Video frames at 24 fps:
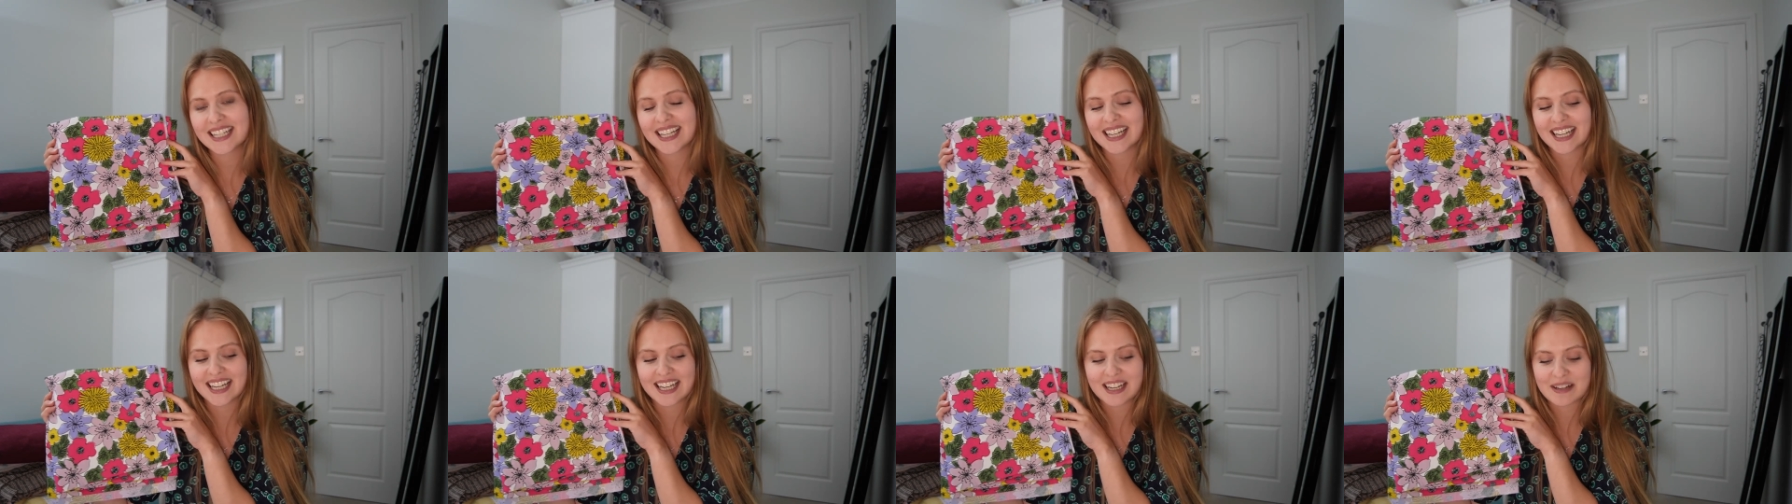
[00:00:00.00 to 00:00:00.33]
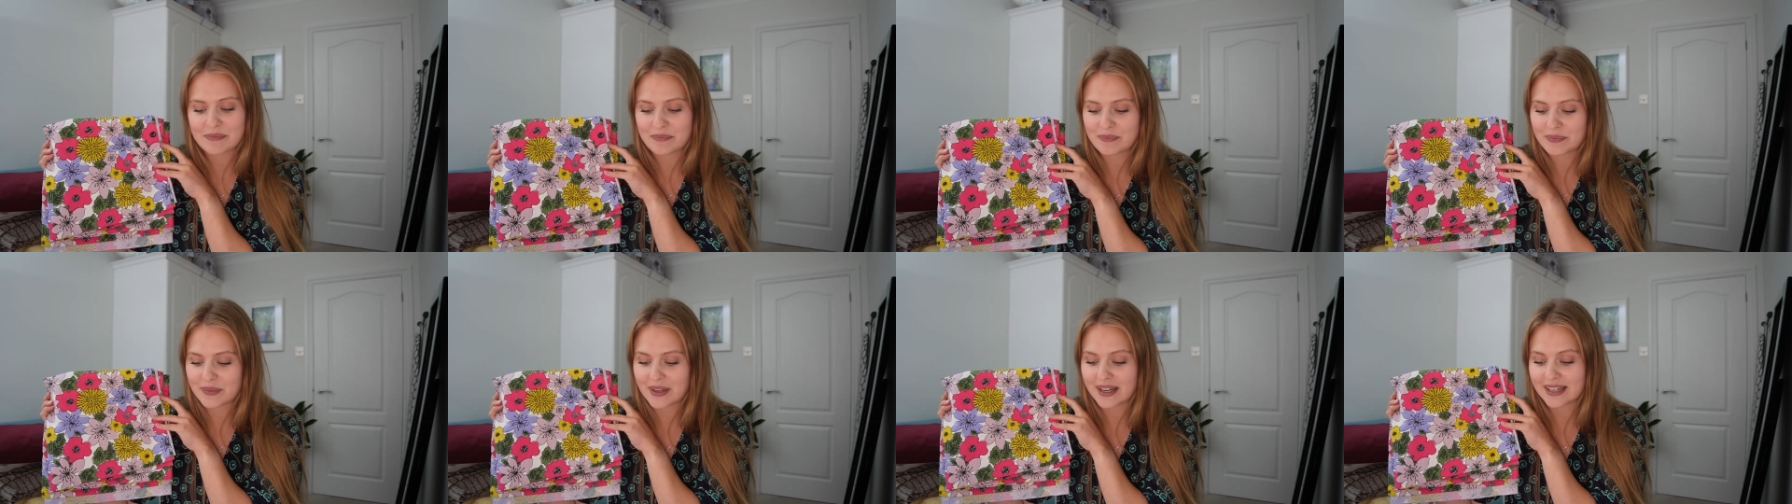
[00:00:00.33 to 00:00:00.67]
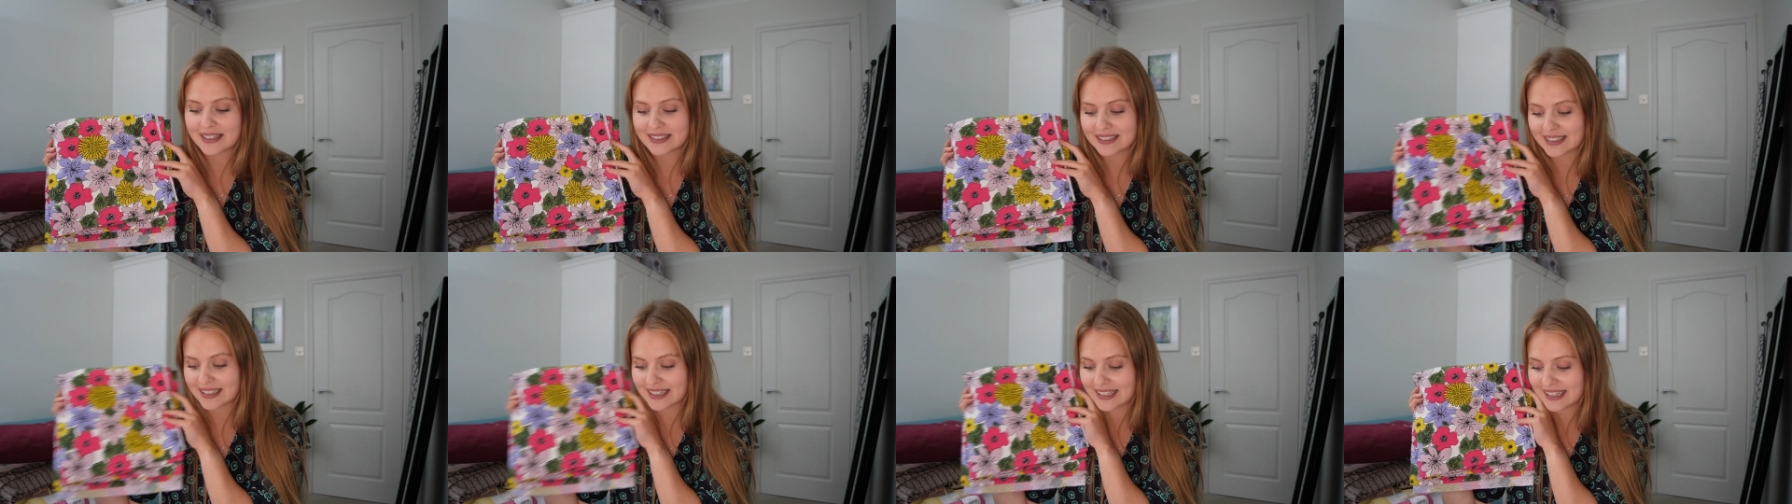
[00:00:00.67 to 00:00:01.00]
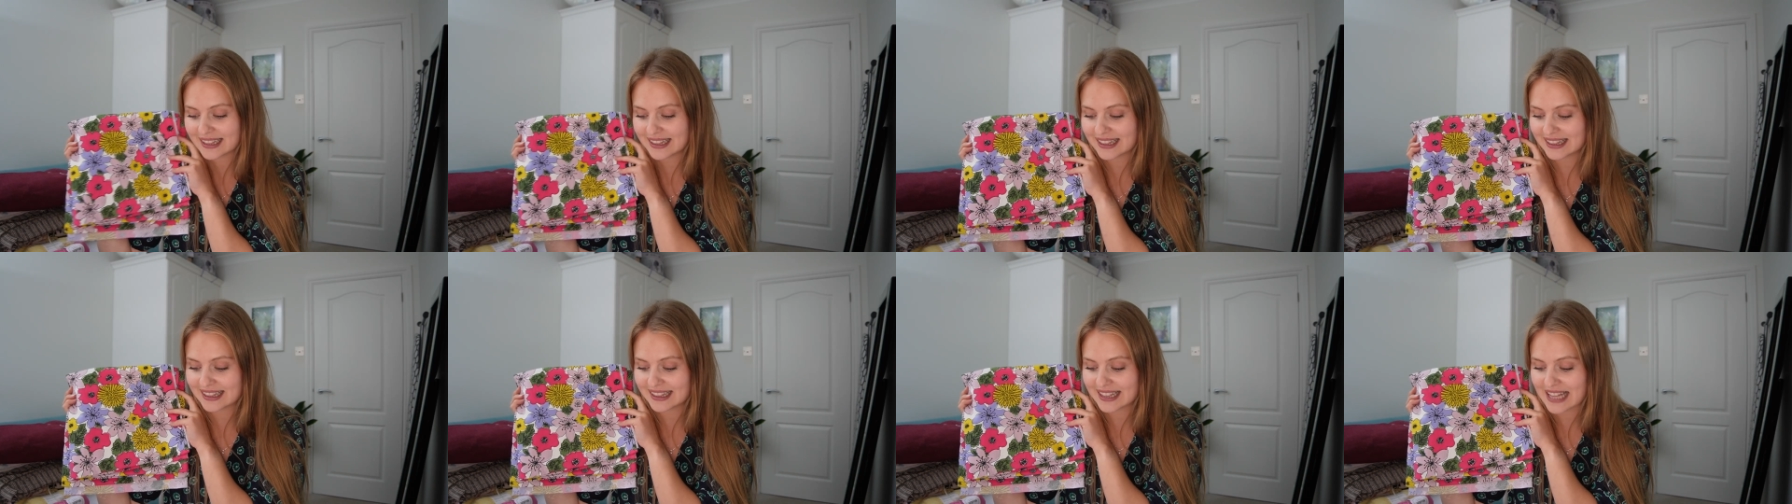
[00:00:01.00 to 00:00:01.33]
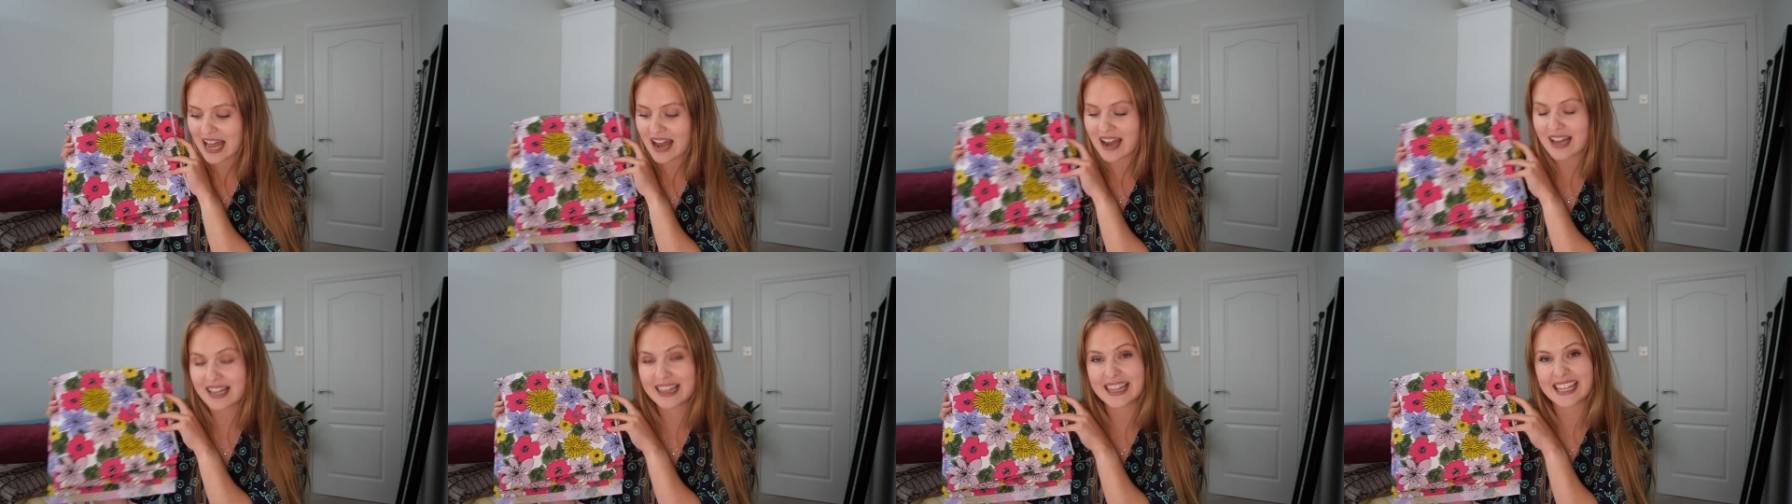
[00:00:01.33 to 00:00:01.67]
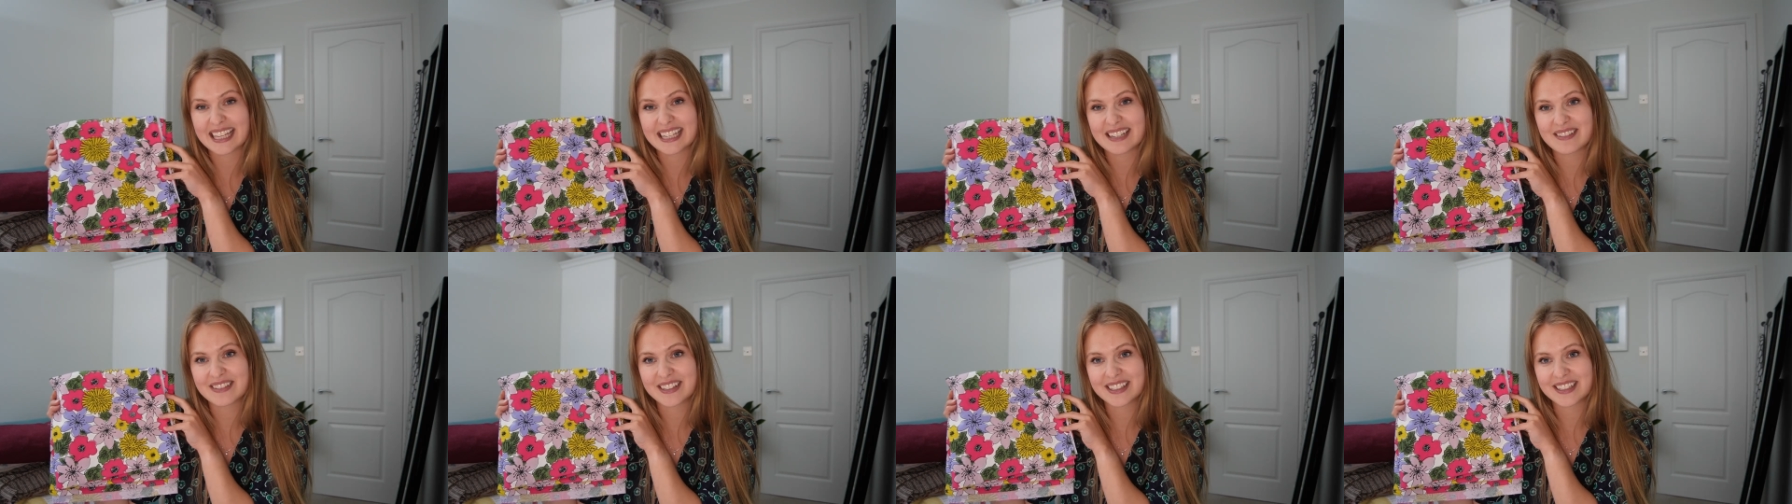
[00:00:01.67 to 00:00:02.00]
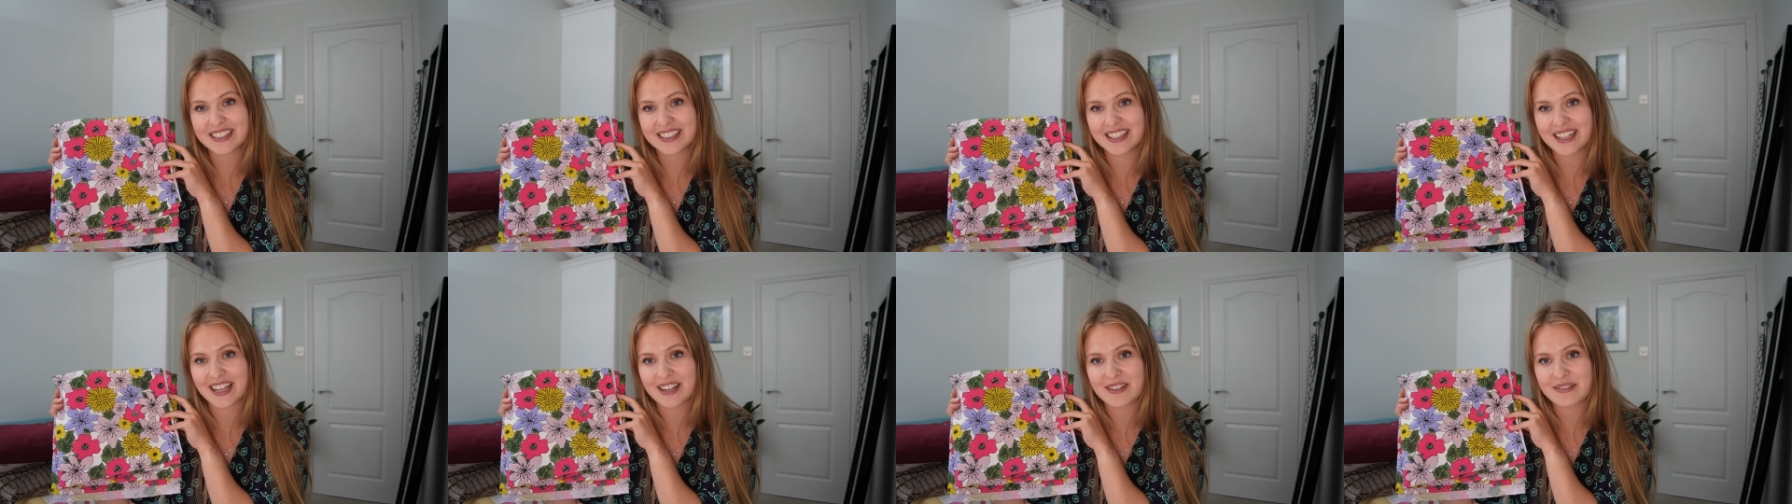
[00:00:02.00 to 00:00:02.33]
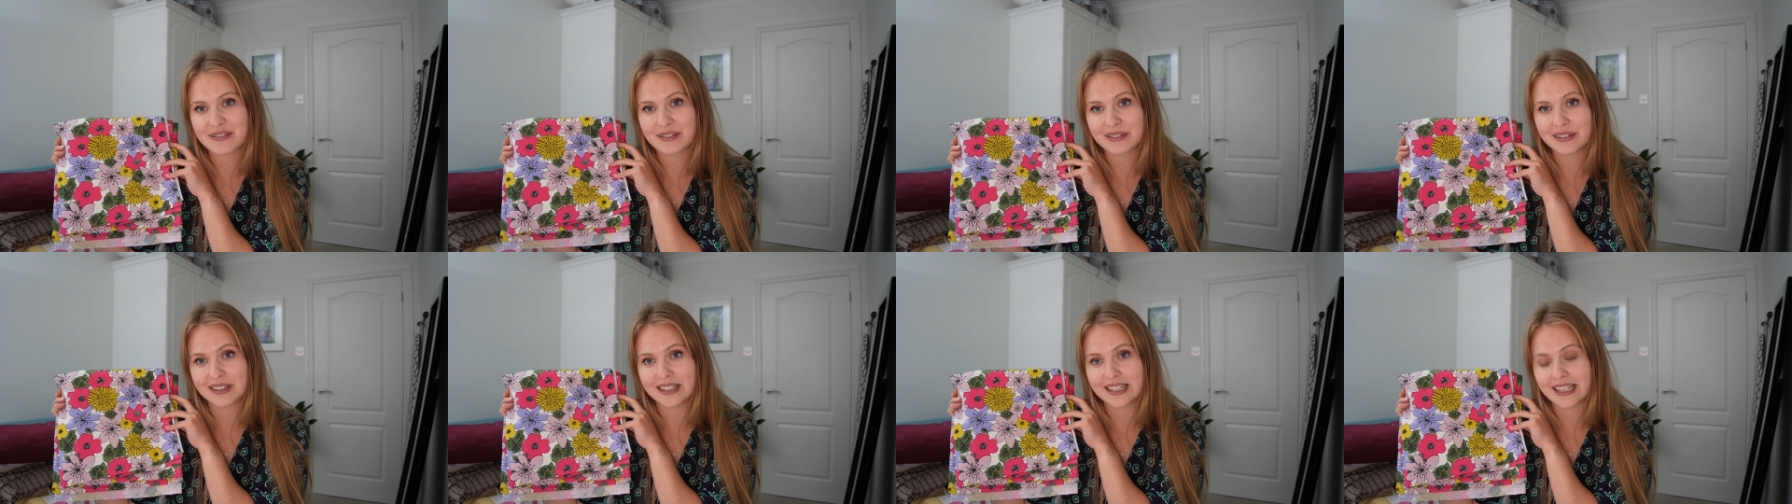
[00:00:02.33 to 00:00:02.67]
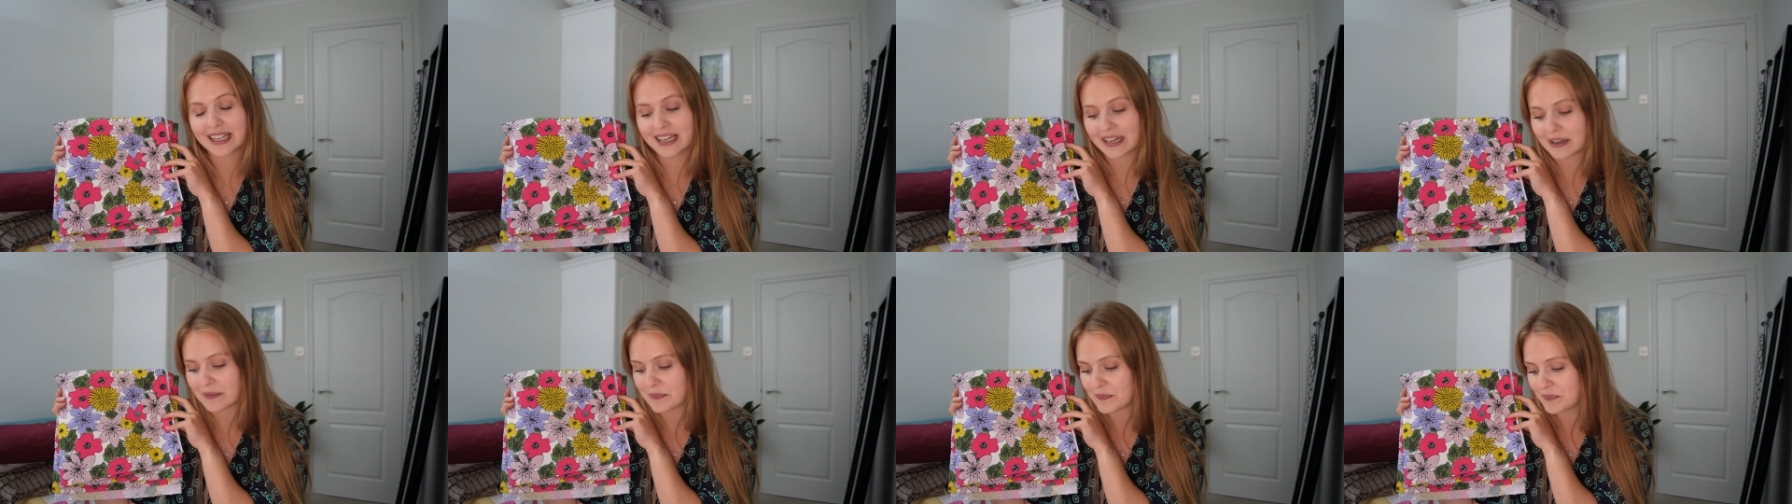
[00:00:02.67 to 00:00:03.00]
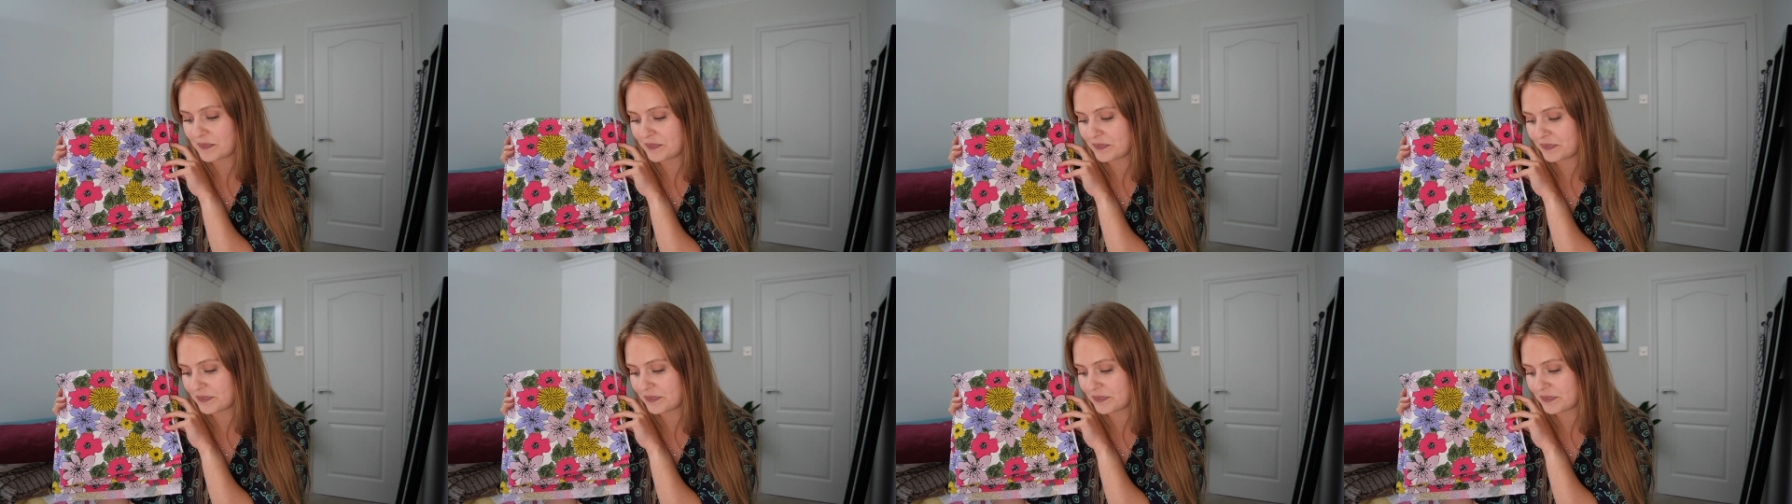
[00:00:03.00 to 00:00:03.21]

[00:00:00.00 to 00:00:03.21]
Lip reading: And I think I'm going to go for the